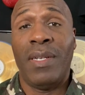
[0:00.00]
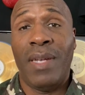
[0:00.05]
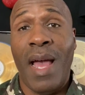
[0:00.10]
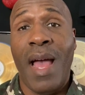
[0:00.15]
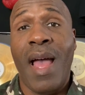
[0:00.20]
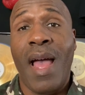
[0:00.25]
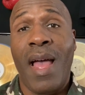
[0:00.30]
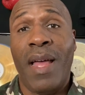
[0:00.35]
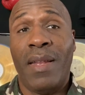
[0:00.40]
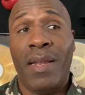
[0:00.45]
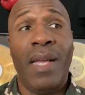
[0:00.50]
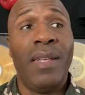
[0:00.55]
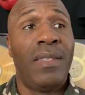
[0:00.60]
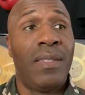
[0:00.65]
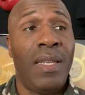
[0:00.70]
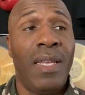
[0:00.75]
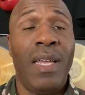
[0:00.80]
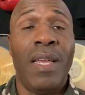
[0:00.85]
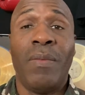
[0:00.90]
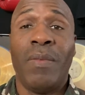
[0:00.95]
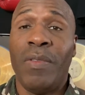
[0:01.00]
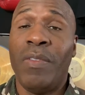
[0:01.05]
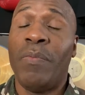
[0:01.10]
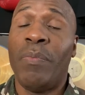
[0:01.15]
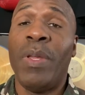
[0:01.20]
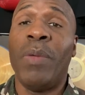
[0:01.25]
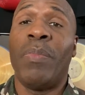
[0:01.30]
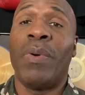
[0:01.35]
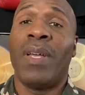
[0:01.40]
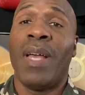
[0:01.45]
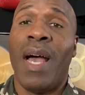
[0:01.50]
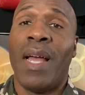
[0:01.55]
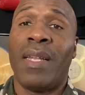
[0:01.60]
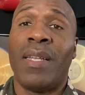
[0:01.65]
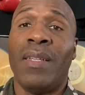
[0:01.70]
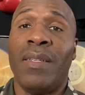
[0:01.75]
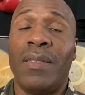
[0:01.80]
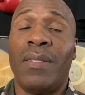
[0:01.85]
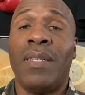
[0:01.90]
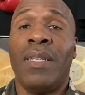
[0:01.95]
are dying. They're saying these people
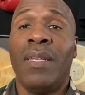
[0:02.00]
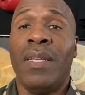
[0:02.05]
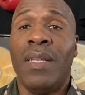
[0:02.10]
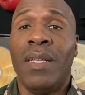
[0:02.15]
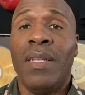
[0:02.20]
got this